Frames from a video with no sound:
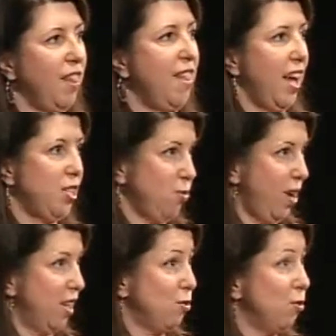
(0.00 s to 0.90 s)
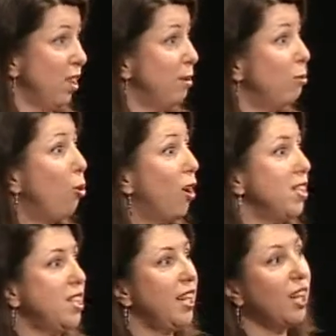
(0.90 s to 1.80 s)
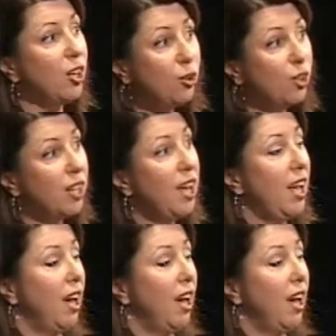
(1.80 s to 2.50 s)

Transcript: and that's why it's really important to get a good